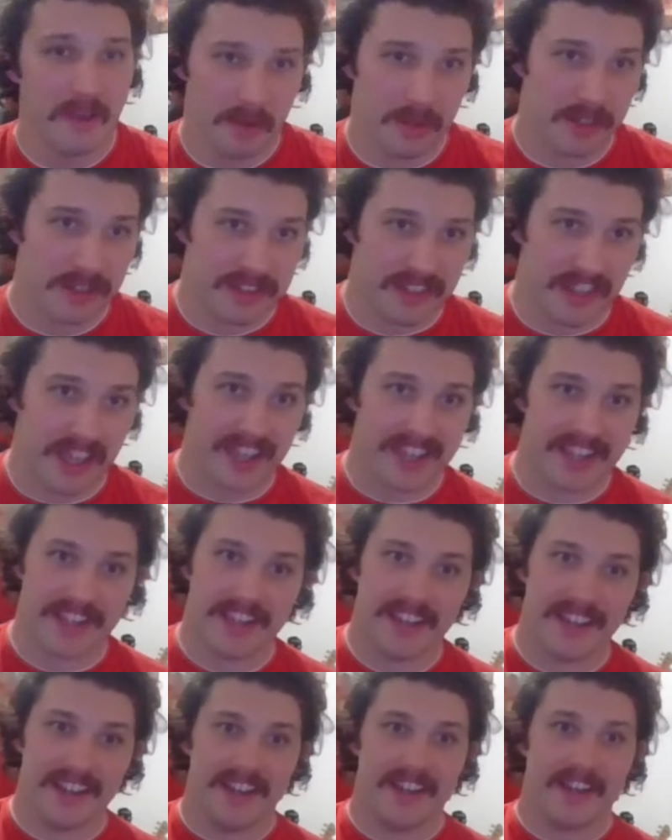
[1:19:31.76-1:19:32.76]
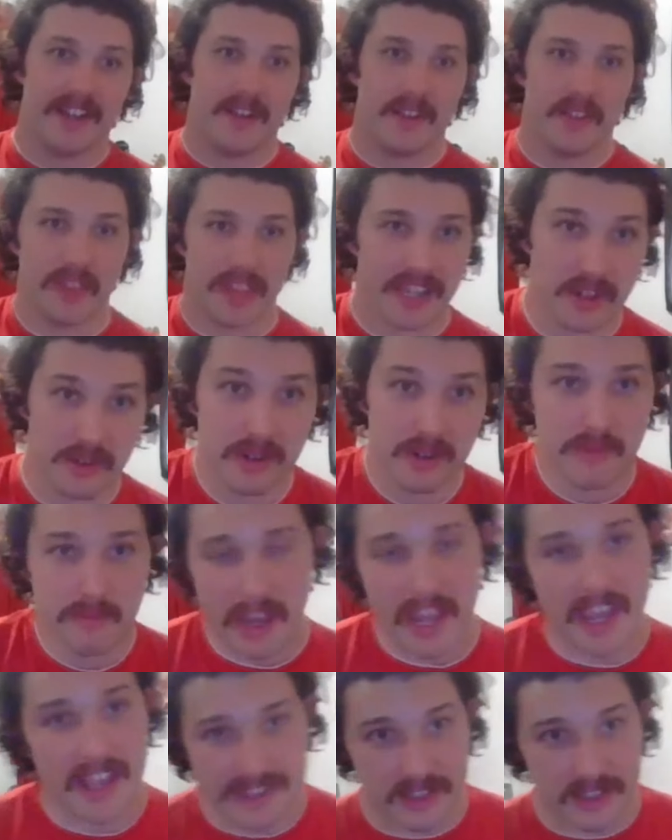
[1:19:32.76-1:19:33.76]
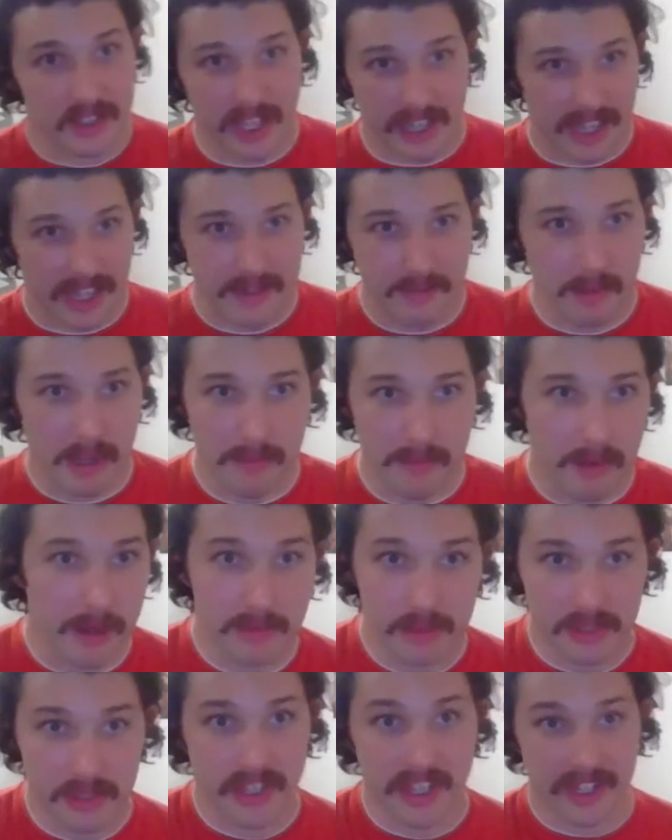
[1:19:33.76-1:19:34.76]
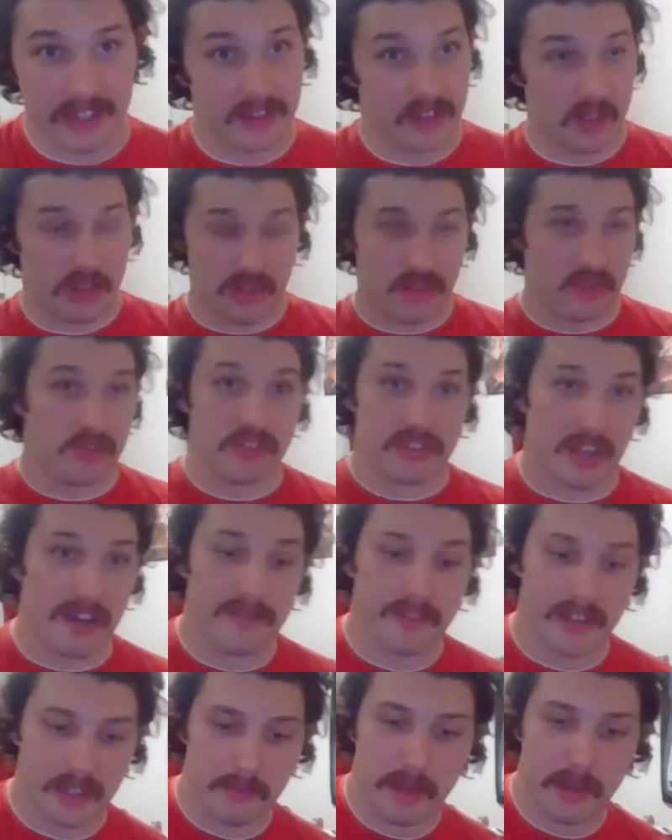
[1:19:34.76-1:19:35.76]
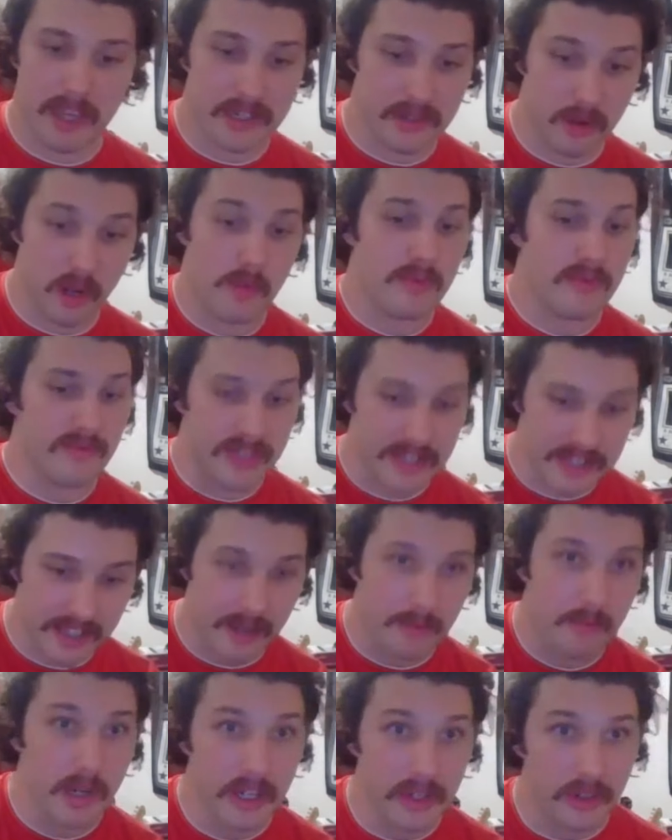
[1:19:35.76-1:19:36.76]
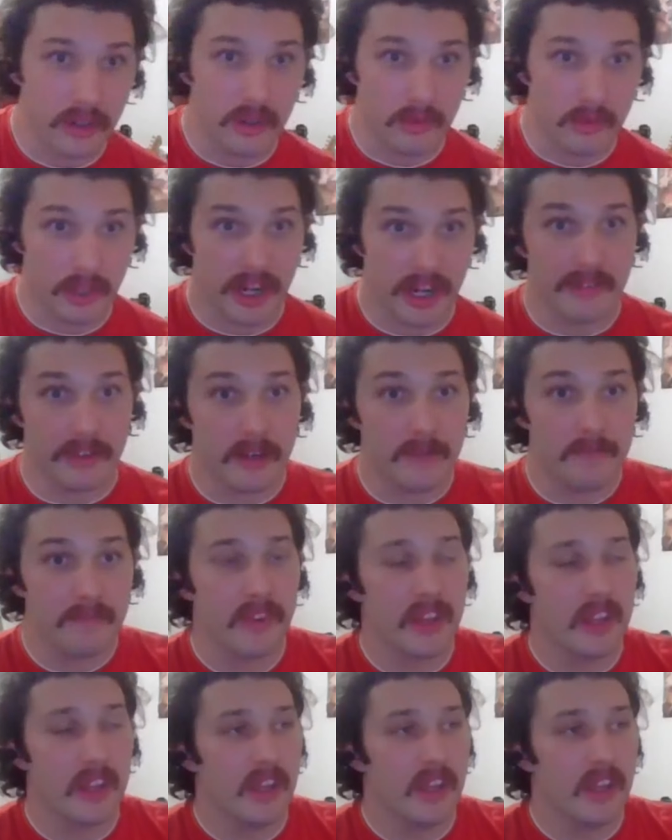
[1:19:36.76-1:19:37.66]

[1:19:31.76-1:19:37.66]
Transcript: because like you're in bands and you like get to meet people and like you do stuff, like you might get to open for someone or whatever.